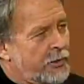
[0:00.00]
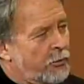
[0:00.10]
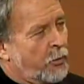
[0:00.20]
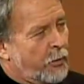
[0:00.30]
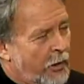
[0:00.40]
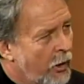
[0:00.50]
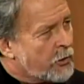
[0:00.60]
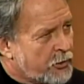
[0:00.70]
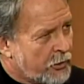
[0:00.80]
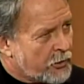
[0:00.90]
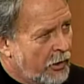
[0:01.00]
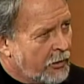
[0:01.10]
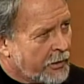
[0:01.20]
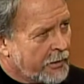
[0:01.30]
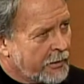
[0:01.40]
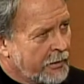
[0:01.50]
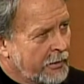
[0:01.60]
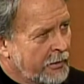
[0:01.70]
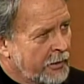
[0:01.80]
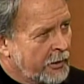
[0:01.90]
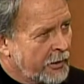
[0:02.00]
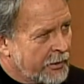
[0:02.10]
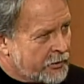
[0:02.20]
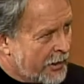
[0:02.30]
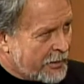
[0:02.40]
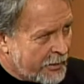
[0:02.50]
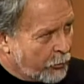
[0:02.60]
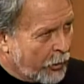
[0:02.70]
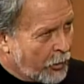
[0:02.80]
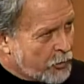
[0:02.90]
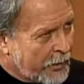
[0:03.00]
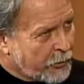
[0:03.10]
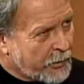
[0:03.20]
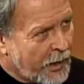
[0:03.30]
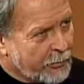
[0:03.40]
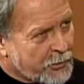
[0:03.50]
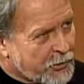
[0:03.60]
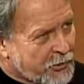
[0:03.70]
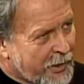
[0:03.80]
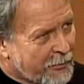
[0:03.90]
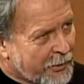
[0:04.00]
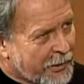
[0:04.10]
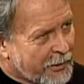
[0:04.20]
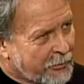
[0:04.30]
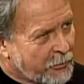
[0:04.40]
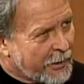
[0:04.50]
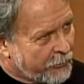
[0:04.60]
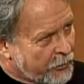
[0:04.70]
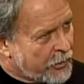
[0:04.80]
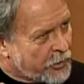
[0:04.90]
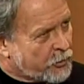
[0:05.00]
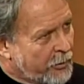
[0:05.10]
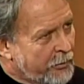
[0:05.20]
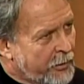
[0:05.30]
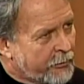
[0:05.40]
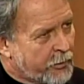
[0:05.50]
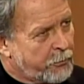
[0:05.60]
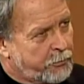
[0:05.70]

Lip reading: when we all start talking, it sounds like we're all trying to accomplish the same thing. We have extremely different